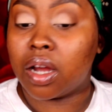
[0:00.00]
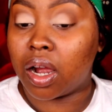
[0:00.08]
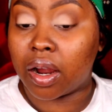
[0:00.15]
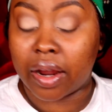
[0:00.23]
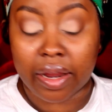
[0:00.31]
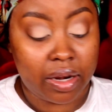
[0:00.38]

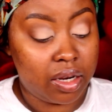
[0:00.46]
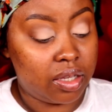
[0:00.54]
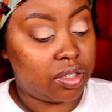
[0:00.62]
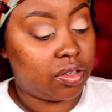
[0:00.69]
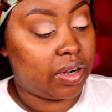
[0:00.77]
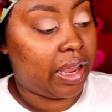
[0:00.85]
Alright,
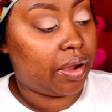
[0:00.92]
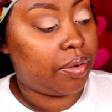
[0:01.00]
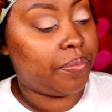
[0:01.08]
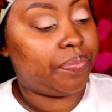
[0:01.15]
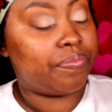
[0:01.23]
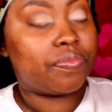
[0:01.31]
so
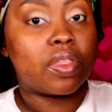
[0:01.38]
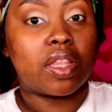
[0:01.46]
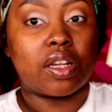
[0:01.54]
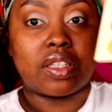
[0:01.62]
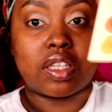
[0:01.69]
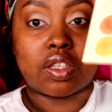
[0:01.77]
now
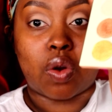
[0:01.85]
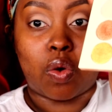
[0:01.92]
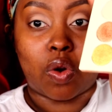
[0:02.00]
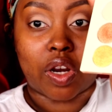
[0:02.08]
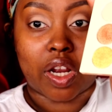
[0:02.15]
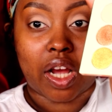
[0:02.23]
there's this
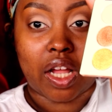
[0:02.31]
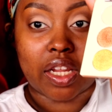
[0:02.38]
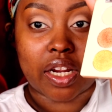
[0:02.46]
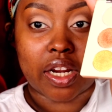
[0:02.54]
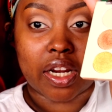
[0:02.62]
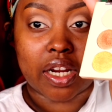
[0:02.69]
corner
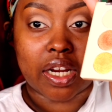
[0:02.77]
color